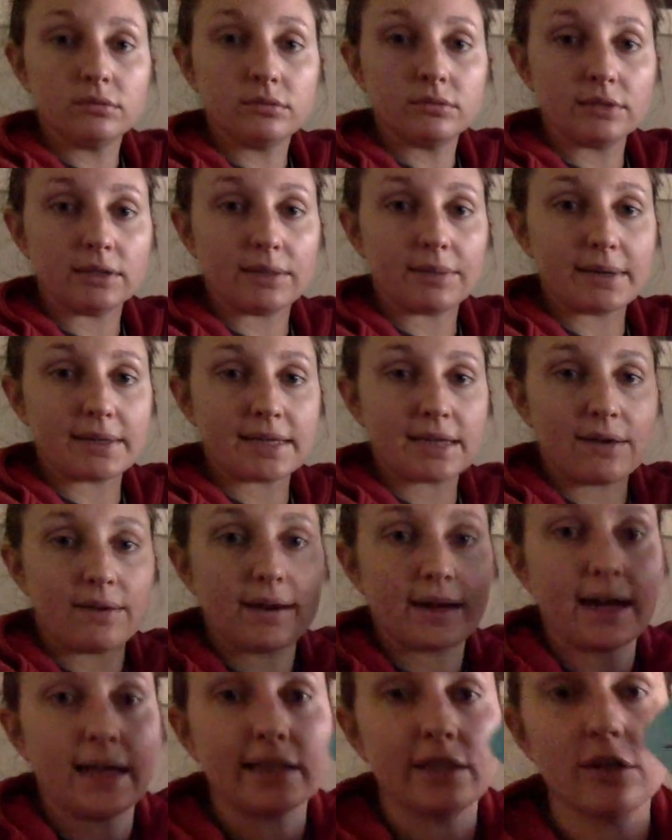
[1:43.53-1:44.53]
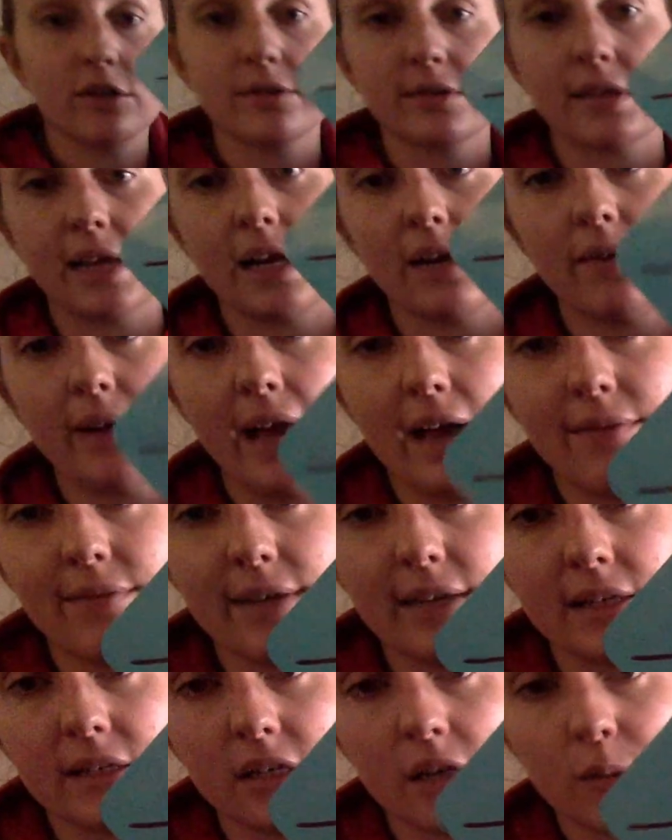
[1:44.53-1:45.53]
Does everybody see how I got those? They don't have any
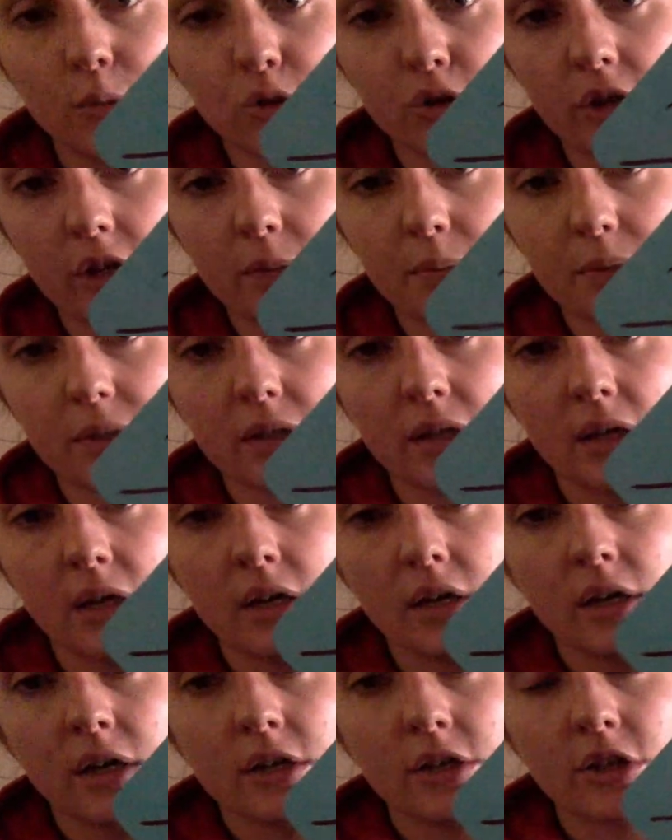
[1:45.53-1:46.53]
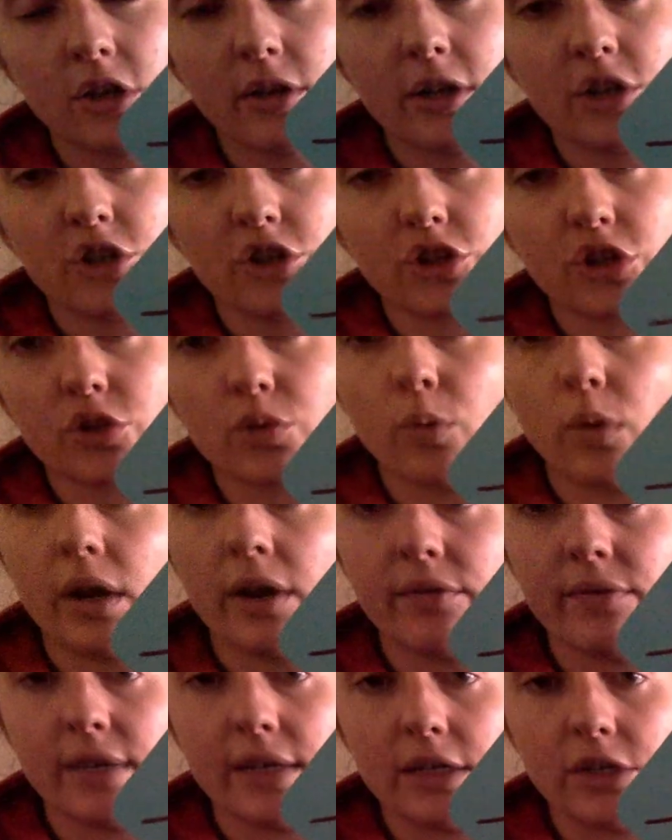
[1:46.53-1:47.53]
subscripts, so there's just one of
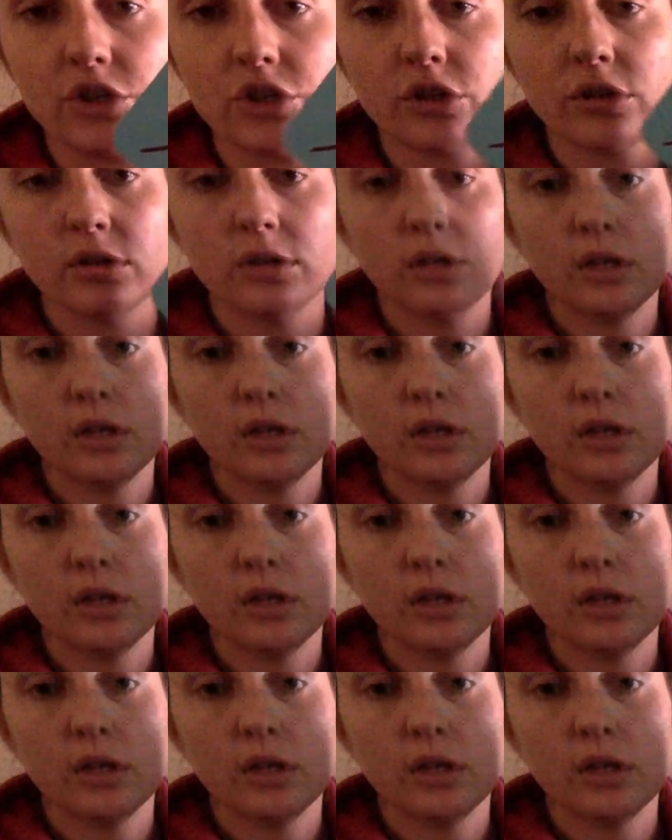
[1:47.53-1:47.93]
each.